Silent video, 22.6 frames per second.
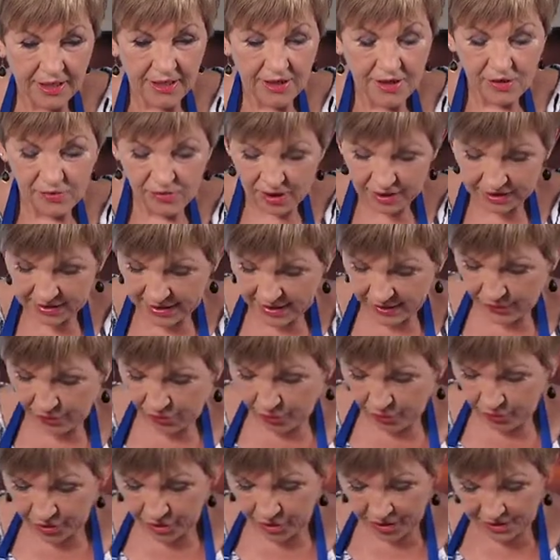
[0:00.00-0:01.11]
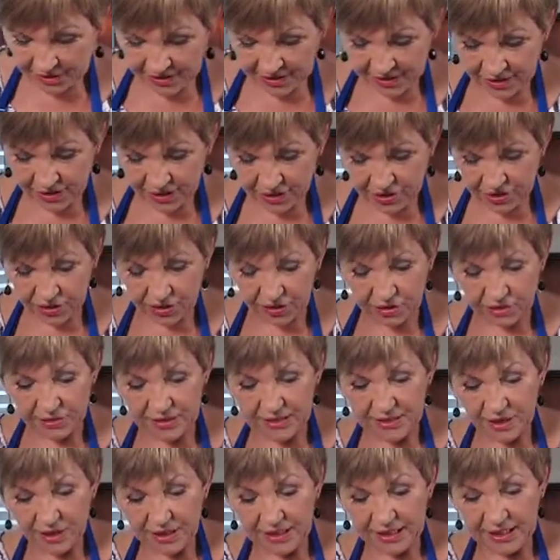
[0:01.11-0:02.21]
All right, now what I tend to do is
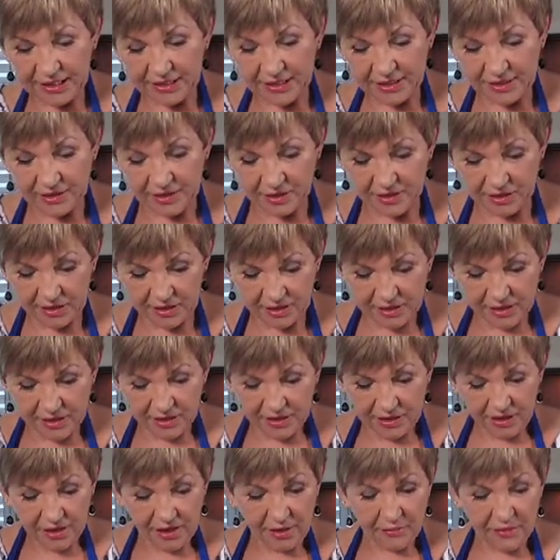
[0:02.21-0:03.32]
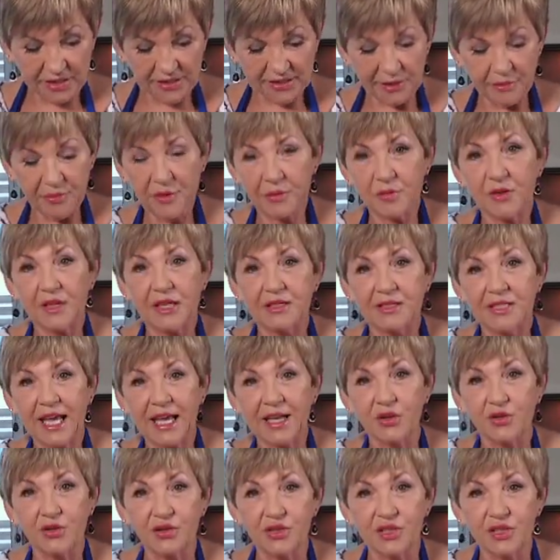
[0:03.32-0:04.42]
I get some people they'll take
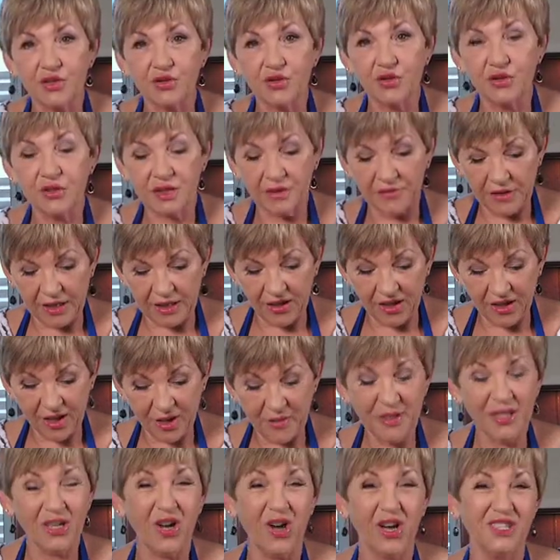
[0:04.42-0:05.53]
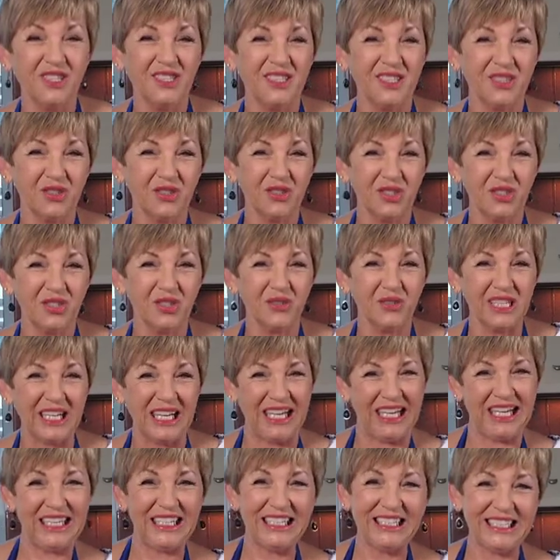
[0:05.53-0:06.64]
all the stalks off that. I just do it
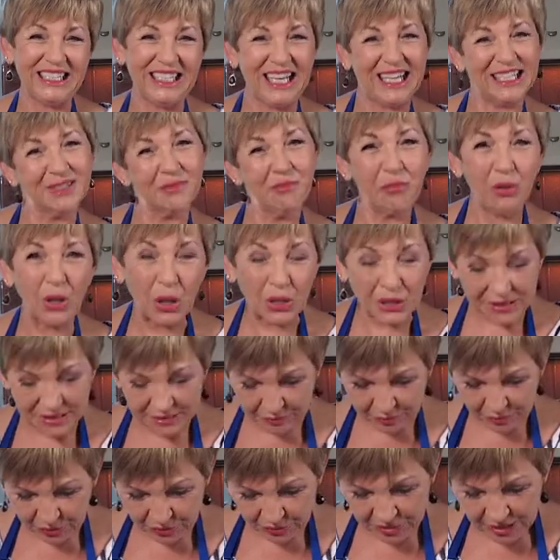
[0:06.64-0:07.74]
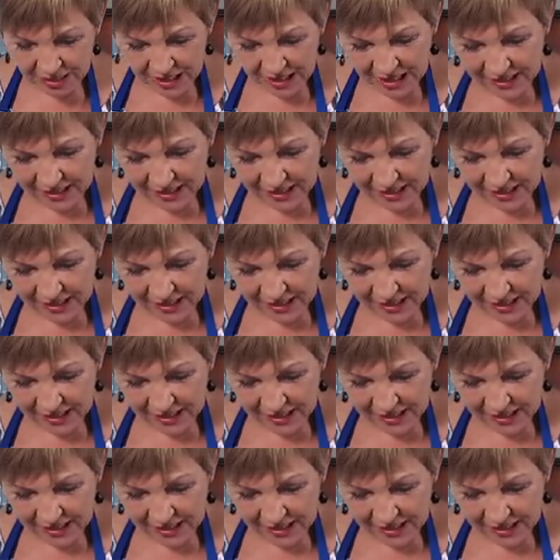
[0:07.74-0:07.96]
easy as possible.